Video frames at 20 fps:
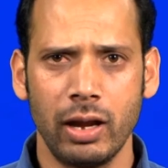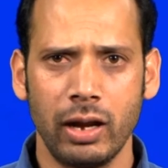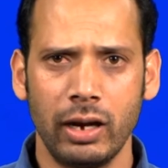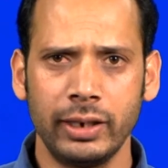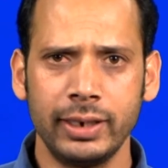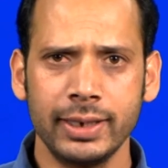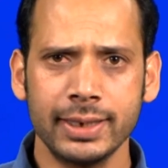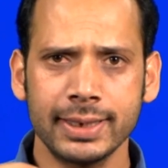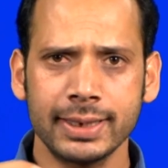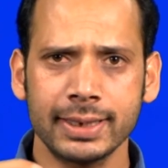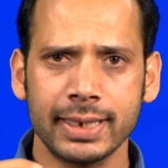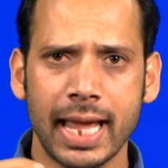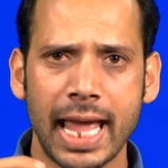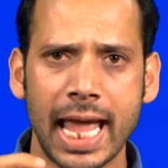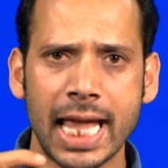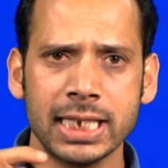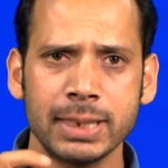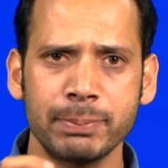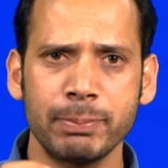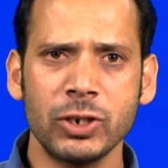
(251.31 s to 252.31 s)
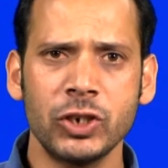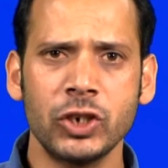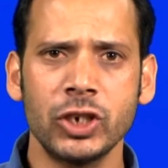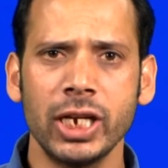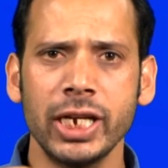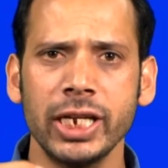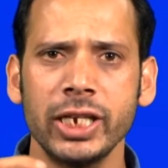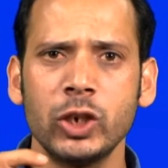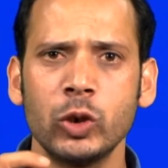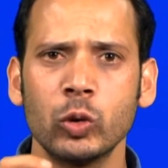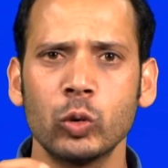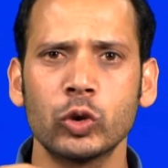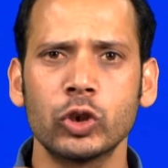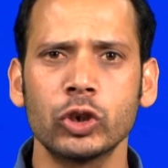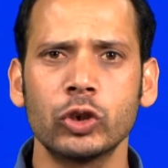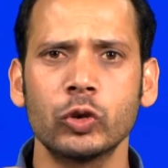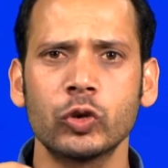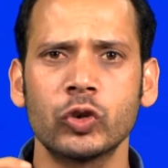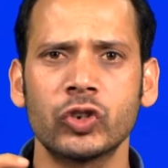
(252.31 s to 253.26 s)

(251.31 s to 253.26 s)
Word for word: It is especially used to